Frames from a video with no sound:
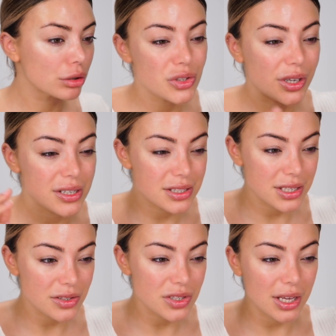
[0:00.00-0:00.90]
So you can
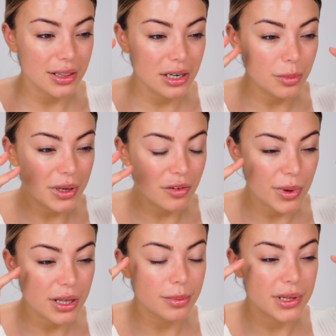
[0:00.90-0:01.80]
still see a little bit of
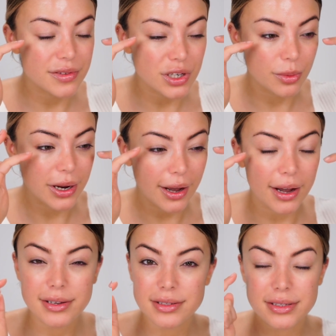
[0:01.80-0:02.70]
makeup left on my
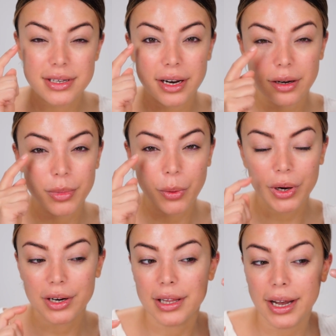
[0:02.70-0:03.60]
eyes. You see that on my
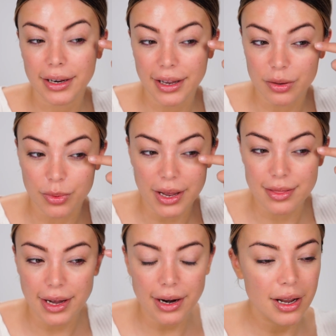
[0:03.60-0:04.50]
waterline and
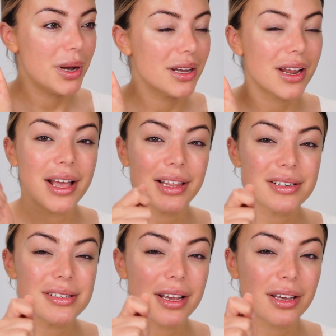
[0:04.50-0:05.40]
right there. But I like
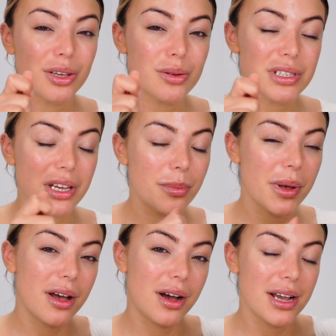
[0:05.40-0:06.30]
to take a Q-tip,
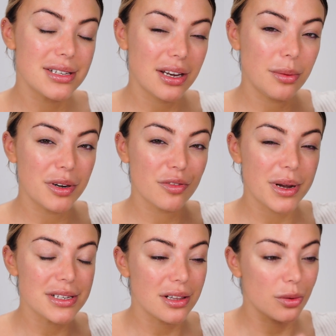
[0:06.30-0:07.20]
a tiny bit of
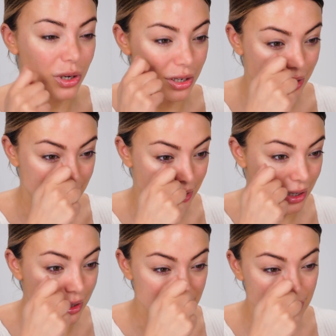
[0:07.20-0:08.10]
micellar water, and then
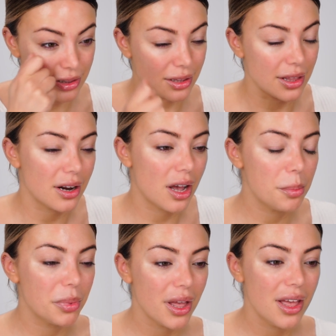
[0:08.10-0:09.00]
I like to clean that up.